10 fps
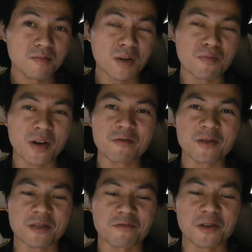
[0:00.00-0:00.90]
my
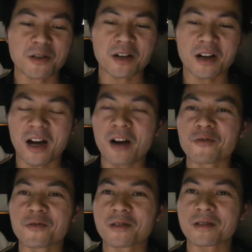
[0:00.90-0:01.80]
batteries are running
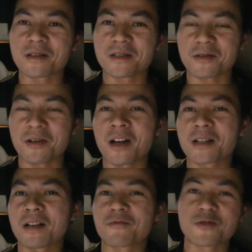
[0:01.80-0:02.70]
out, so I
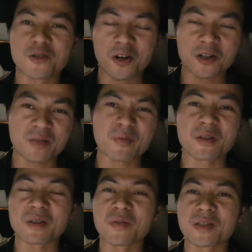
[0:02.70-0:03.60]
actually have to charge up a
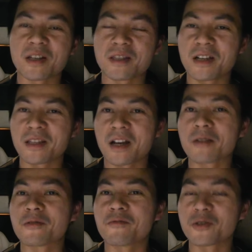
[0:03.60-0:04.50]
little bit and then I
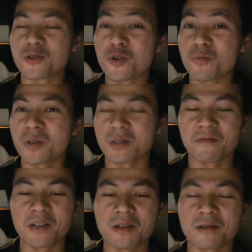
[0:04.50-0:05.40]
had to resume this
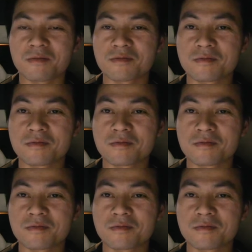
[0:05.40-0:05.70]
video.